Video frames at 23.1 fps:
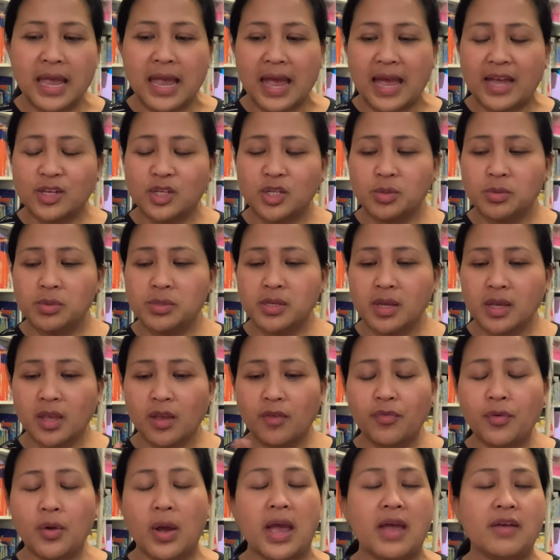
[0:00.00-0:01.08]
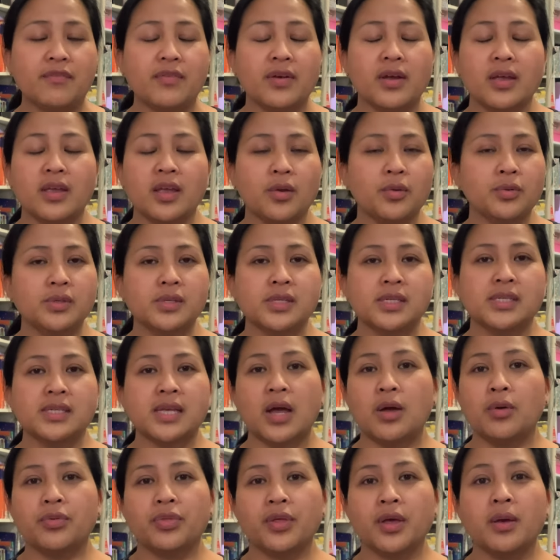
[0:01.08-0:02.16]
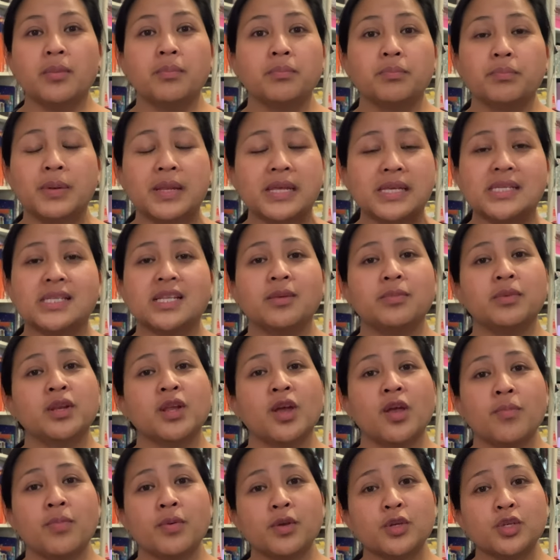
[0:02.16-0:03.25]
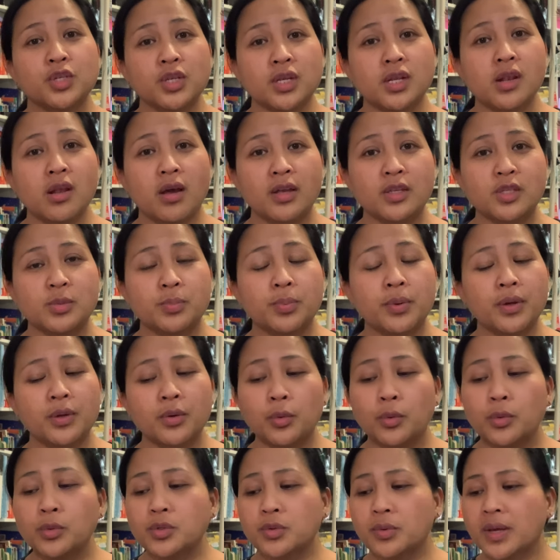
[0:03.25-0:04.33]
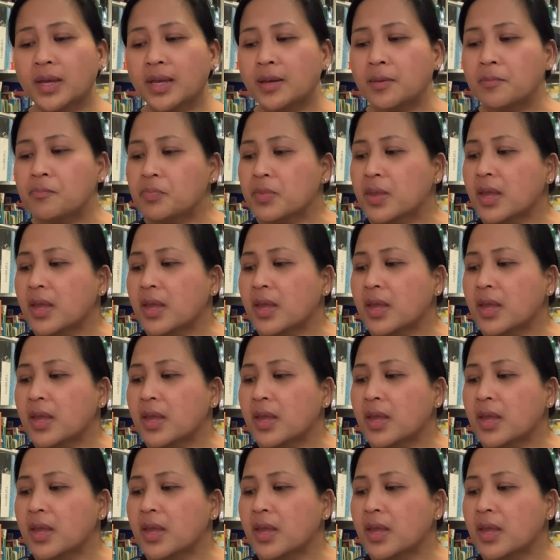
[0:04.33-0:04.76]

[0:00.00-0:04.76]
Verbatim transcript: and she was like if you're ever going to sell them please let me know because she'd like to put an order in